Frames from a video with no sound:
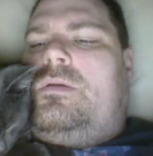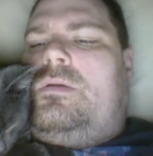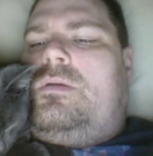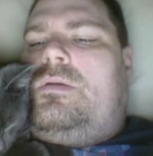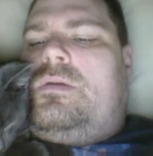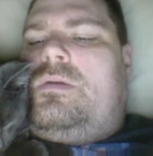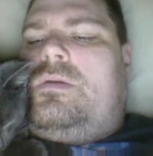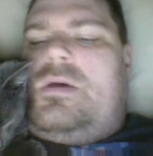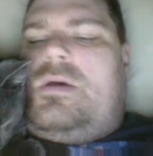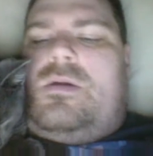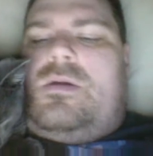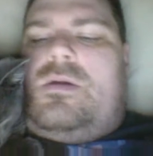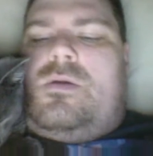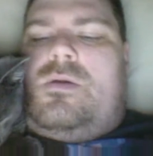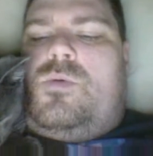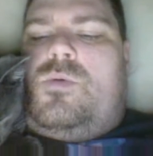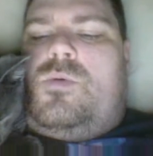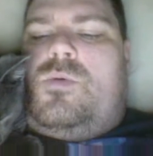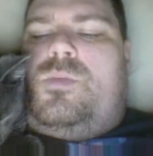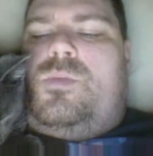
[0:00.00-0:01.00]
don't know.
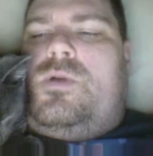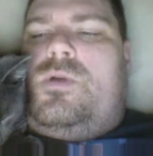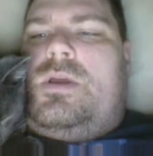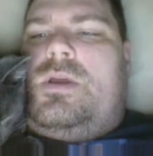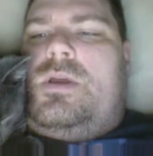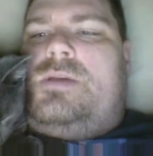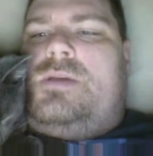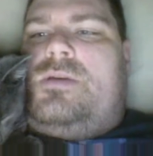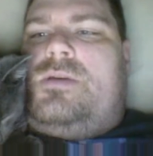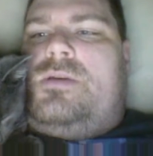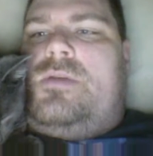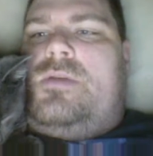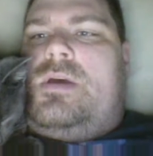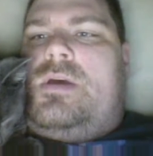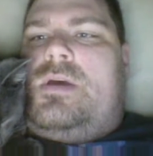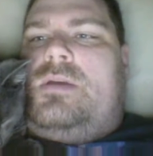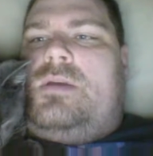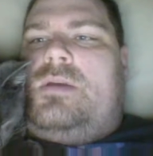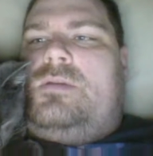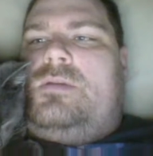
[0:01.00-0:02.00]
We'll put yes on
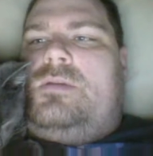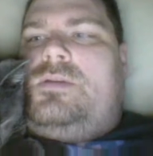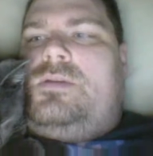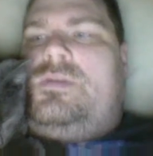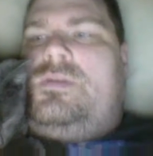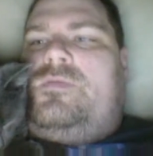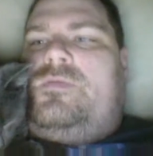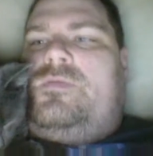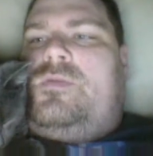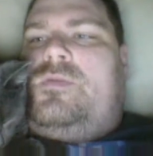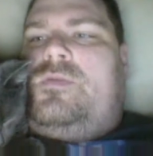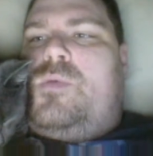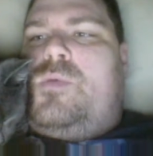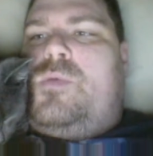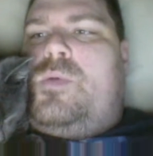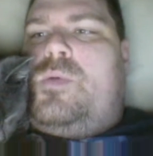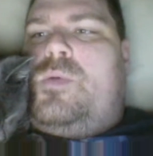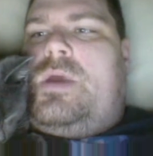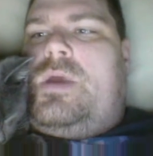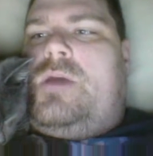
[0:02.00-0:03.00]
that just for the
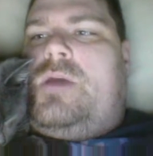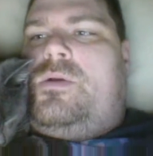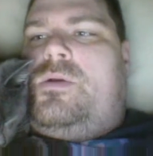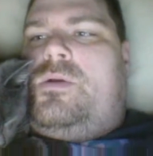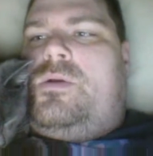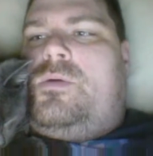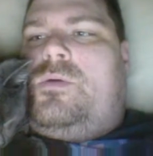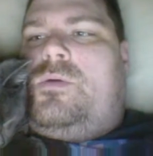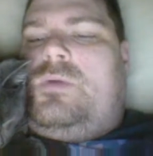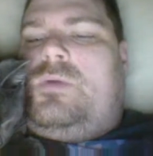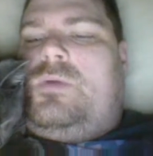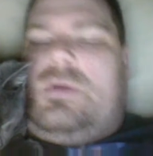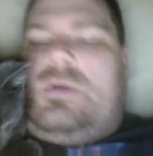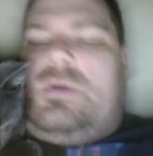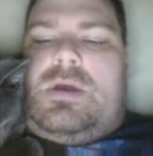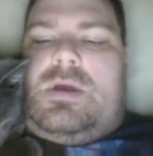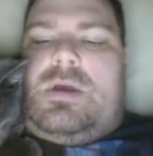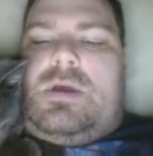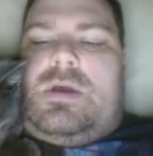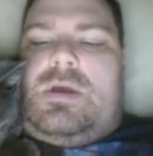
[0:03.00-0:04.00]
moment. I don't know.
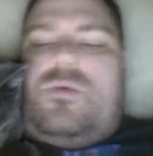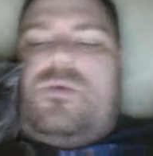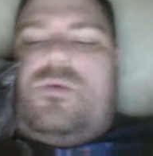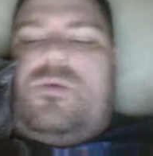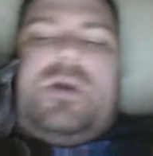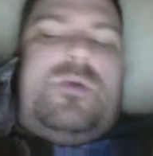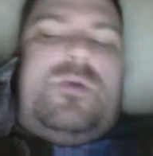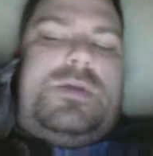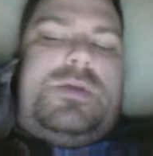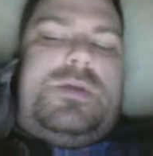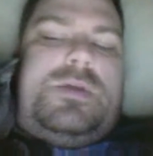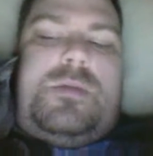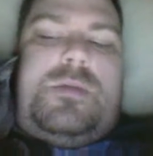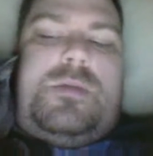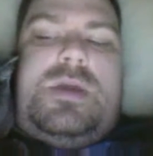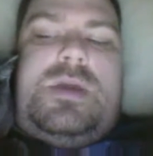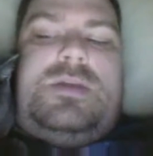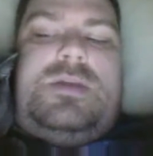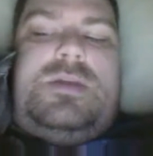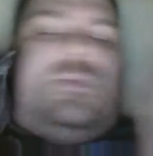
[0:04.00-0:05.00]
I don't quite know what that
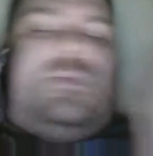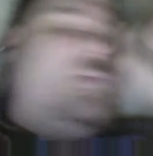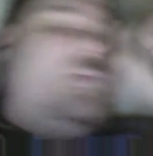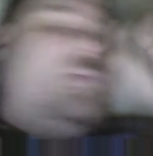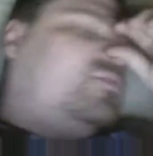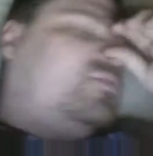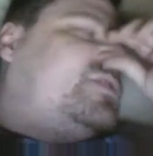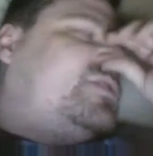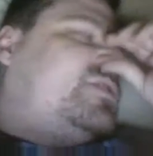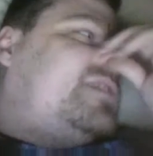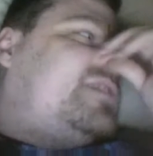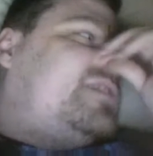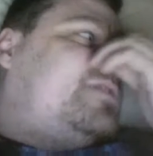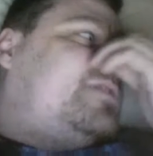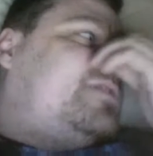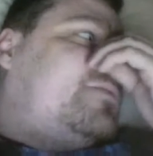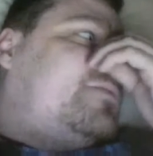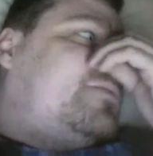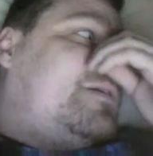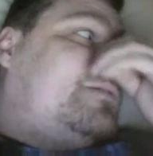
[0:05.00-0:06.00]
means, but we'll change it
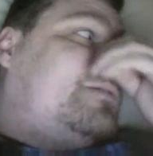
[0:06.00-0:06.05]
around a little